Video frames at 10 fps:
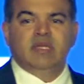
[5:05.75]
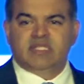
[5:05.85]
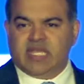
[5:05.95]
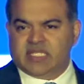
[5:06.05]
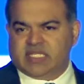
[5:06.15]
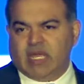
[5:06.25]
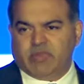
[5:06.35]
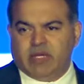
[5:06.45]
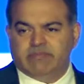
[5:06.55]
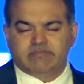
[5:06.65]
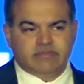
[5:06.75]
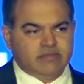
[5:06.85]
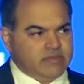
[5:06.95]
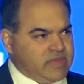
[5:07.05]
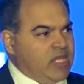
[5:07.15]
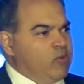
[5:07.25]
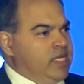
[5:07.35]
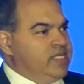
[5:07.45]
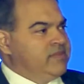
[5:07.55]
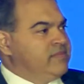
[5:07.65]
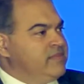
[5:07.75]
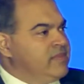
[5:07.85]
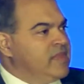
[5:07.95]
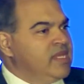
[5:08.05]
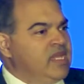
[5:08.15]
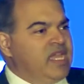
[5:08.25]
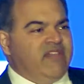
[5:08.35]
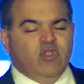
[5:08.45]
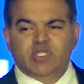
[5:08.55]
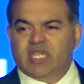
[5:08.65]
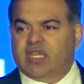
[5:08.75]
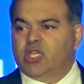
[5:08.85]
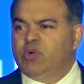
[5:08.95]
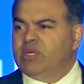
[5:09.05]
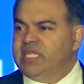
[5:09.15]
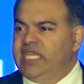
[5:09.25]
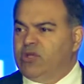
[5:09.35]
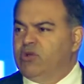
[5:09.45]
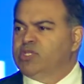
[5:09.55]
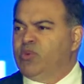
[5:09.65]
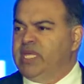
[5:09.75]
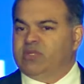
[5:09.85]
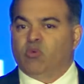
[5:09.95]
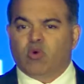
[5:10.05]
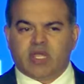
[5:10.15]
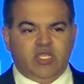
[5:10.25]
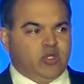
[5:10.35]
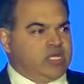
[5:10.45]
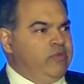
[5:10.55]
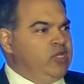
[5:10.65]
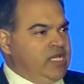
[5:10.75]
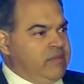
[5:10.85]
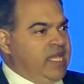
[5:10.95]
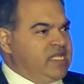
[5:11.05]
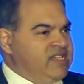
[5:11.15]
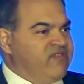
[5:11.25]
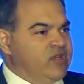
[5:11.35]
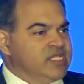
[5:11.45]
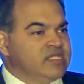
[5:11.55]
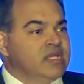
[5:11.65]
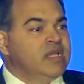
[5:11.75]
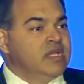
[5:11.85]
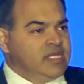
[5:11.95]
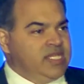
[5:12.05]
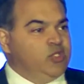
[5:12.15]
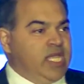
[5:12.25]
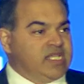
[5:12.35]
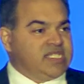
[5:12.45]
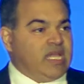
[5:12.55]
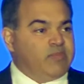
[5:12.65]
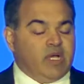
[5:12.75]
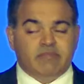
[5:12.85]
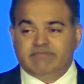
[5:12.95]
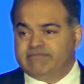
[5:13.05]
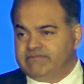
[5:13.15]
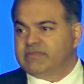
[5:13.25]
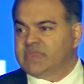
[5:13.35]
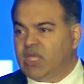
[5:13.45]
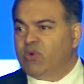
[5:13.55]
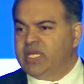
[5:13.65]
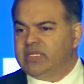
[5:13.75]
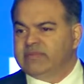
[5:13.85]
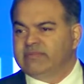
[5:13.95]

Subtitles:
Take a step up. They would. If you said, are you a leader who's willing to work in your community to make a difference? Do you take a step up? They would.